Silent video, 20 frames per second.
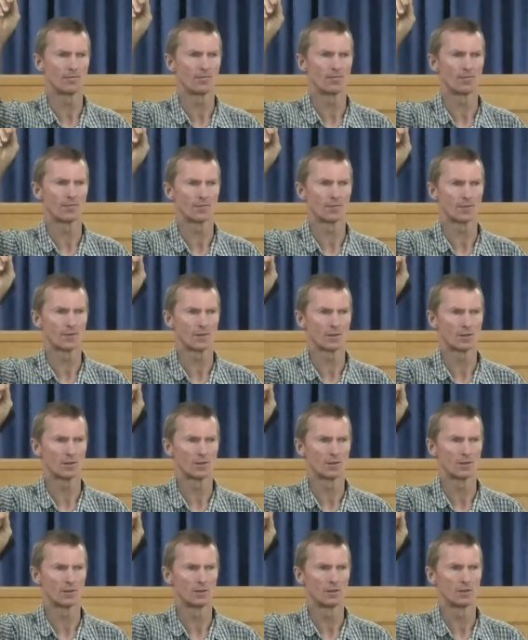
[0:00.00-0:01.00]

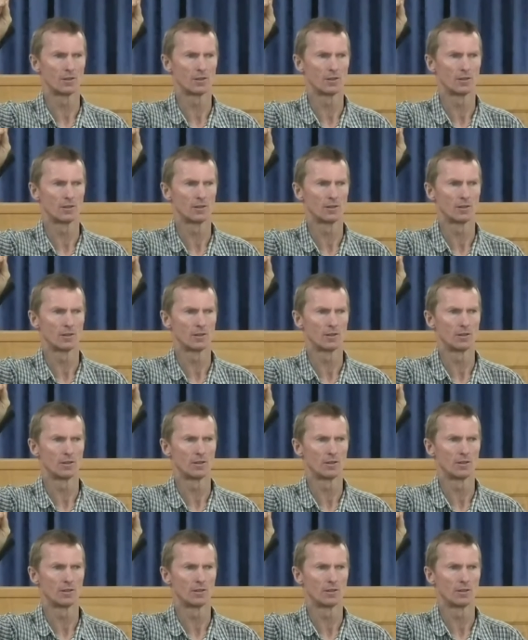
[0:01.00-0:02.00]

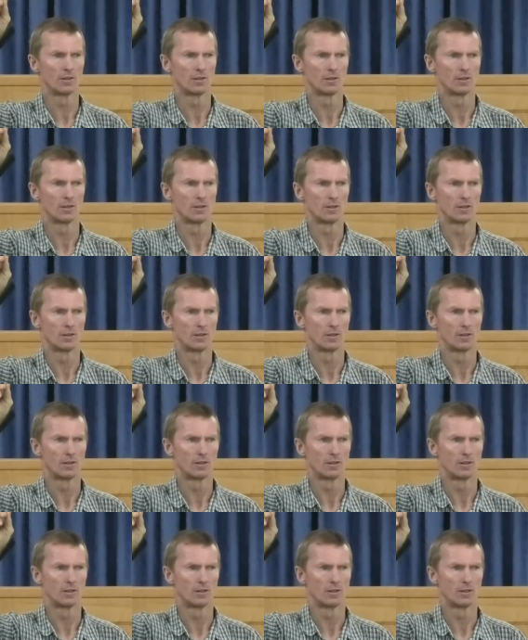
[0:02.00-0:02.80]
(no one is talking)